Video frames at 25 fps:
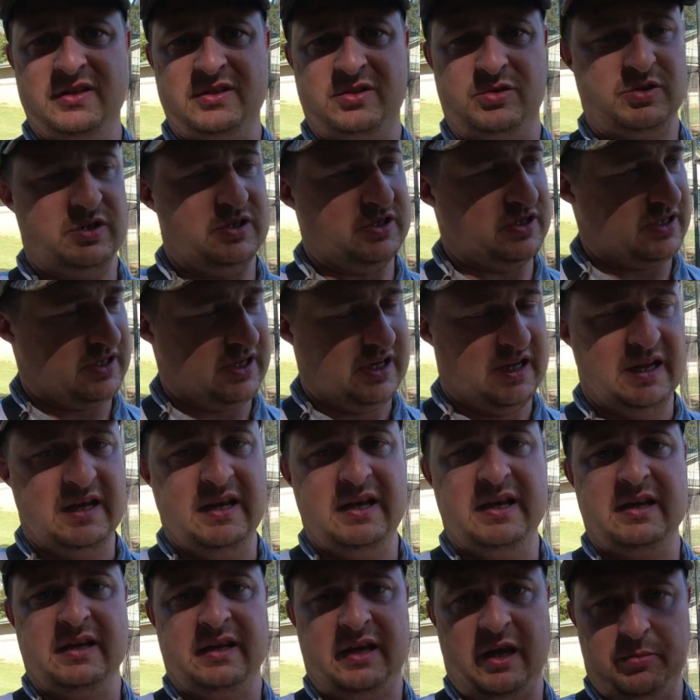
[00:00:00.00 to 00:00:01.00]
So just
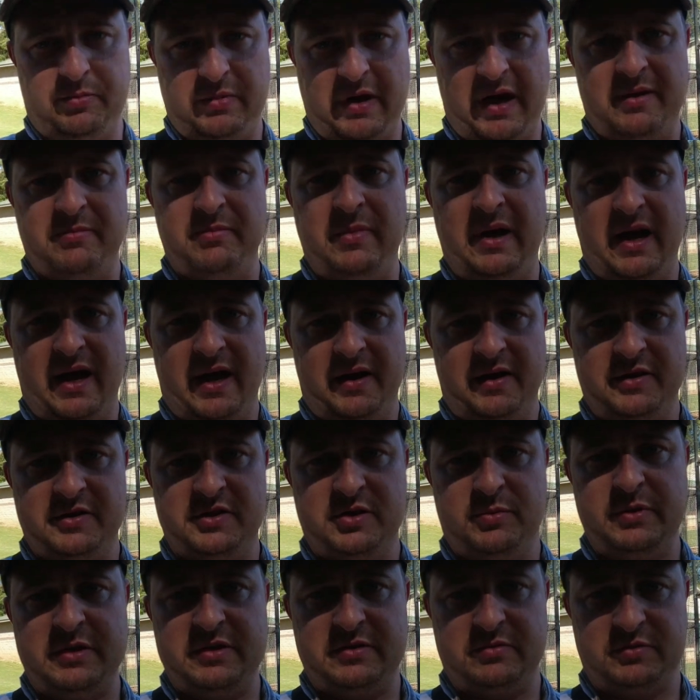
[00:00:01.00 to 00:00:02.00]
keep that in mind.
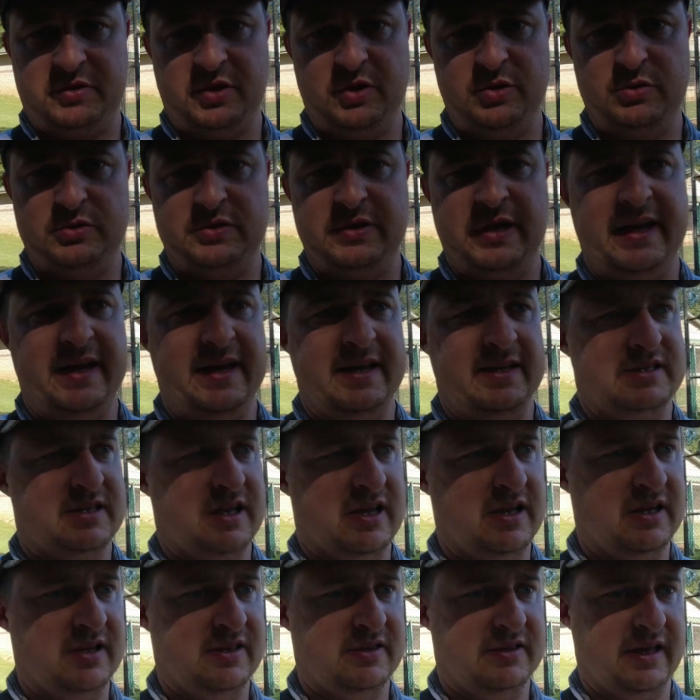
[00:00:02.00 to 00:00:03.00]
There's gonna be some Tuesdays
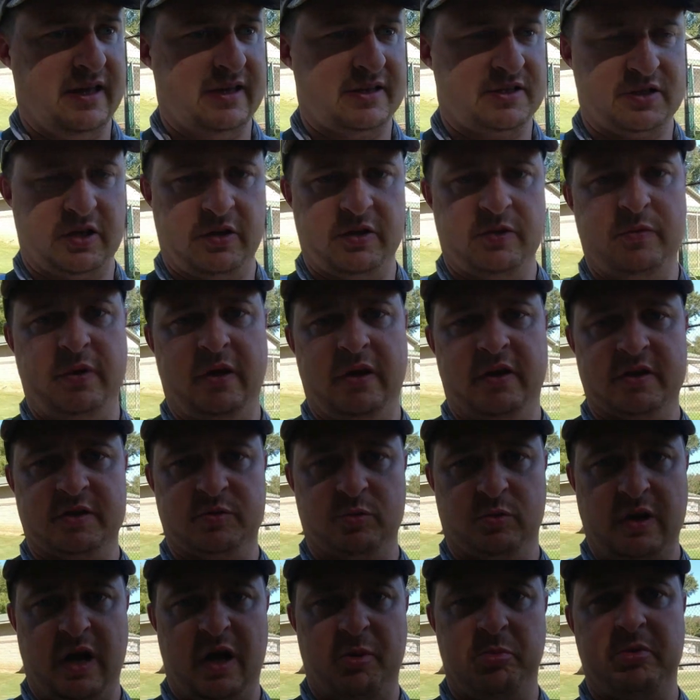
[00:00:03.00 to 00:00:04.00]
that Southern
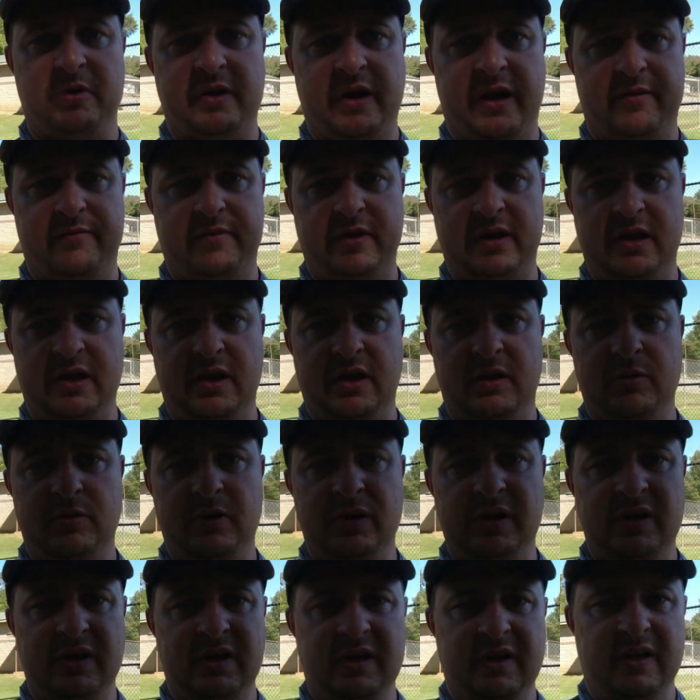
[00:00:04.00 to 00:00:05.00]
Relics will not put out a video
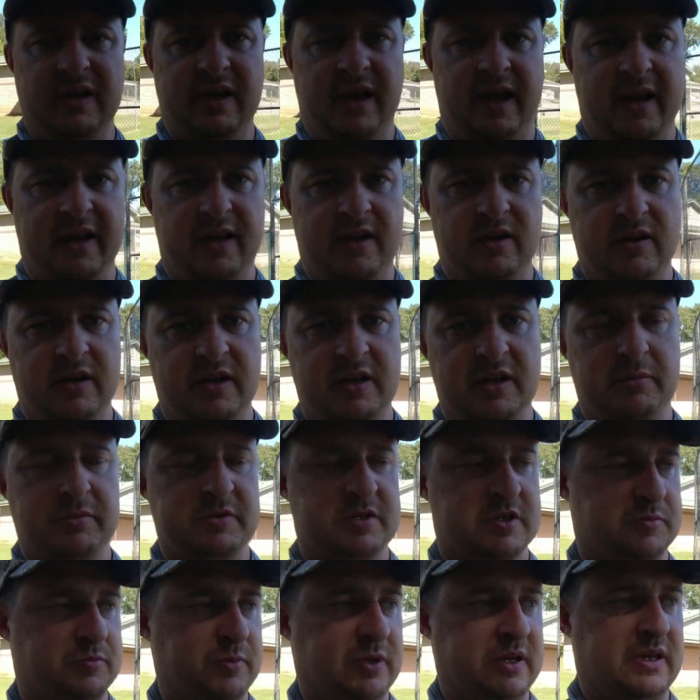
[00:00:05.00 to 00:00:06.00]
and it'll end up
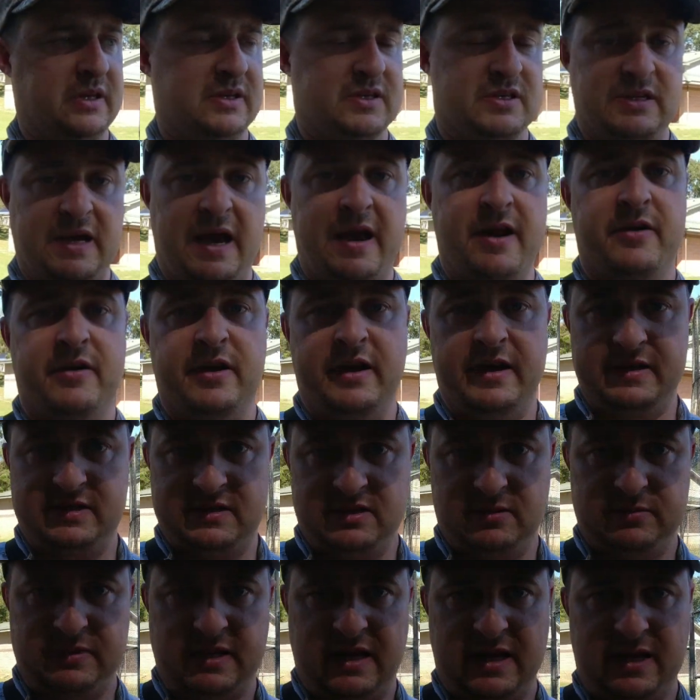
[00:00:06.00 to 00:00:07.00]
just being Saturdays
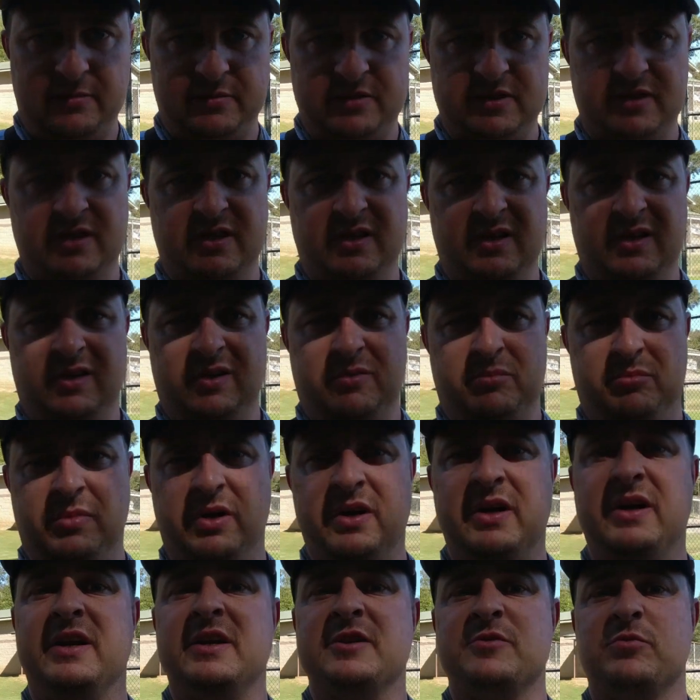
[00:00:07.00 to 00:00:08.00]
sometimes.
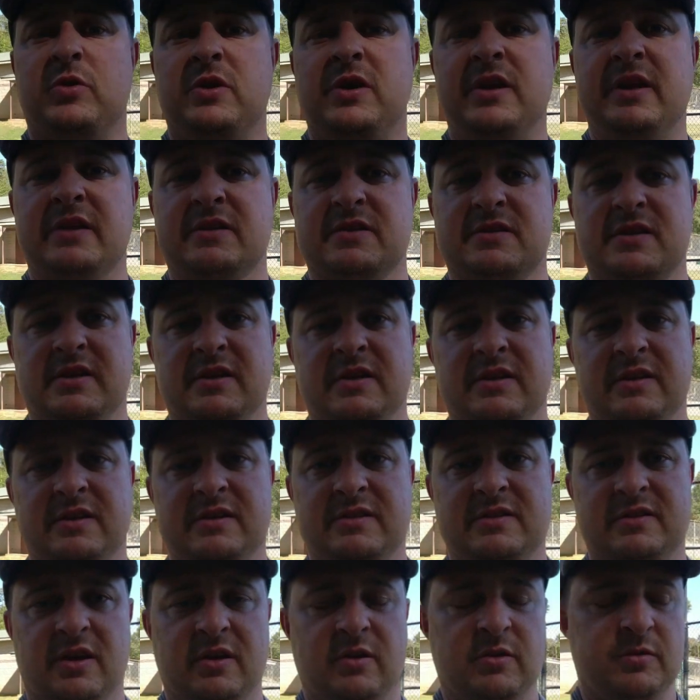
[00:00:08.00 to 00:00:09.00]
But it is what it is.
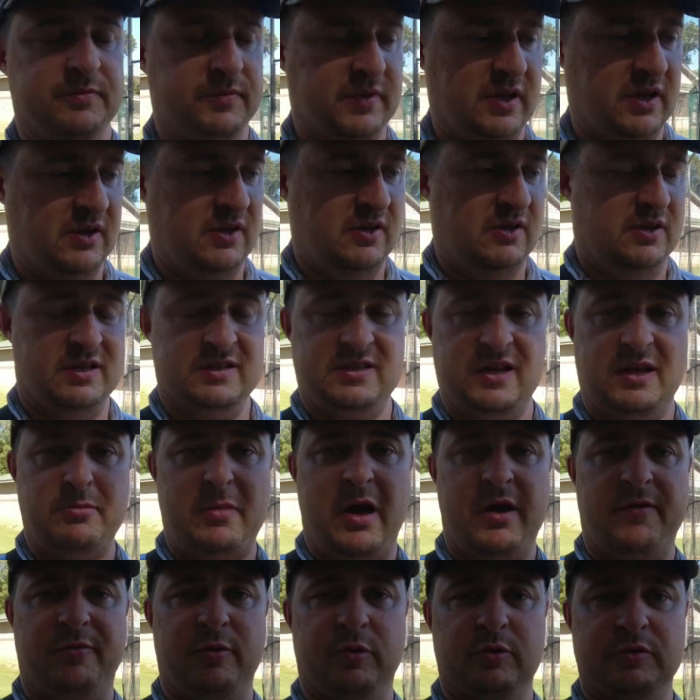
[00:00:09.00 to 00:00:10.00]
So this ain't
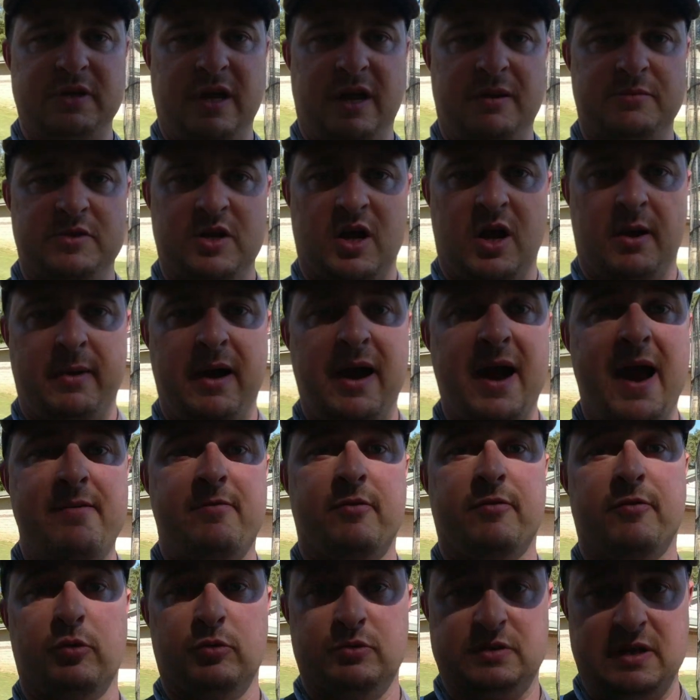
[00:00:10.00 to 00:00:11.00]
my full-time job. I
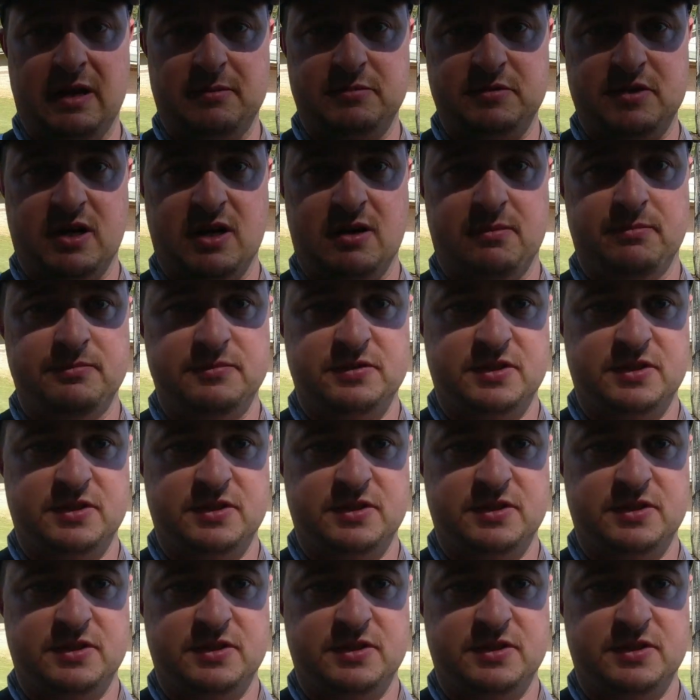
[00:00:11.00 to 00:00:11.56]
have a full-time job.